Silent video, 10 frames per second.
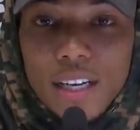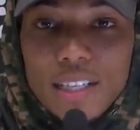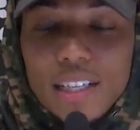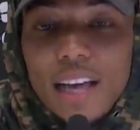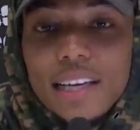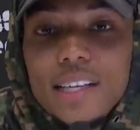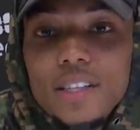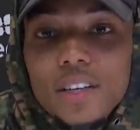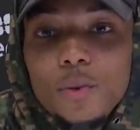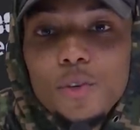it's a lot
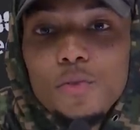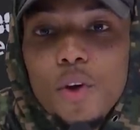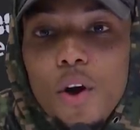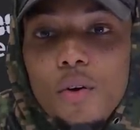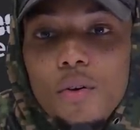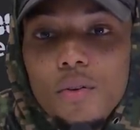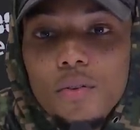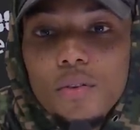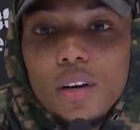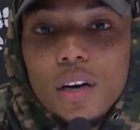easier when you know
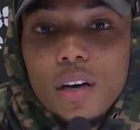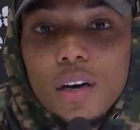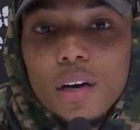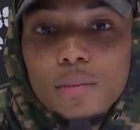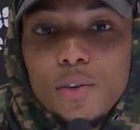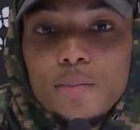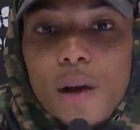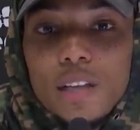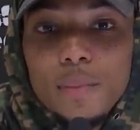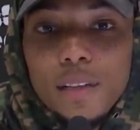um, your
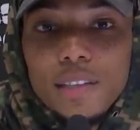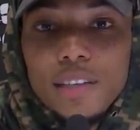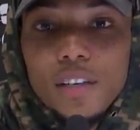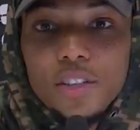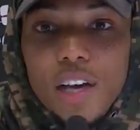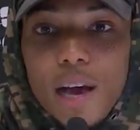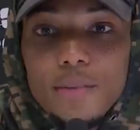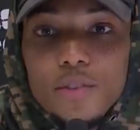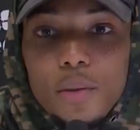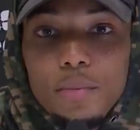responsibilities and your
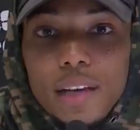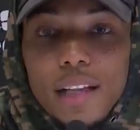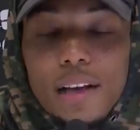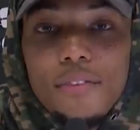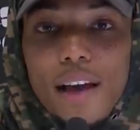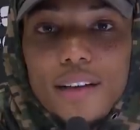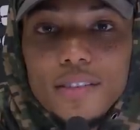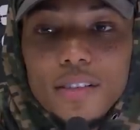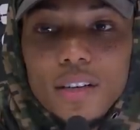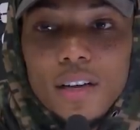jobs, and you can play a lot
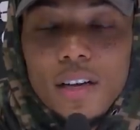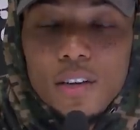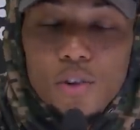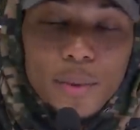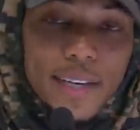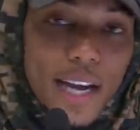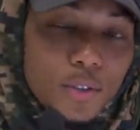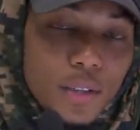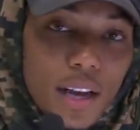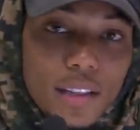faster you can react
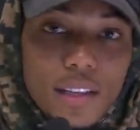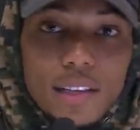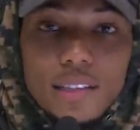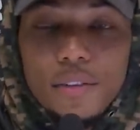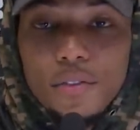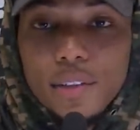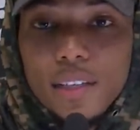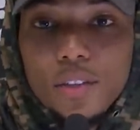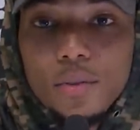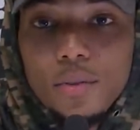to a lot of things differently
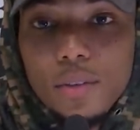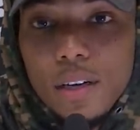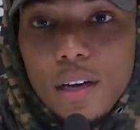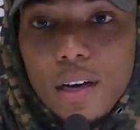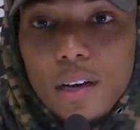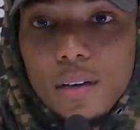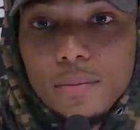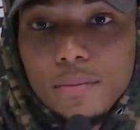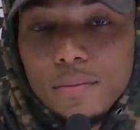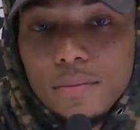and do
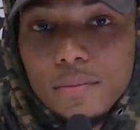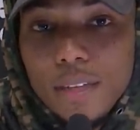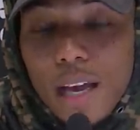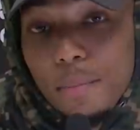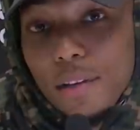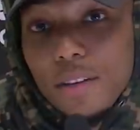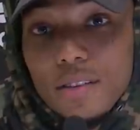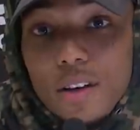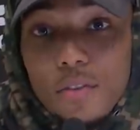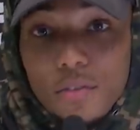um, kind of be
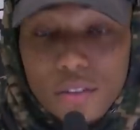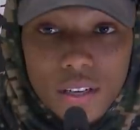yourself.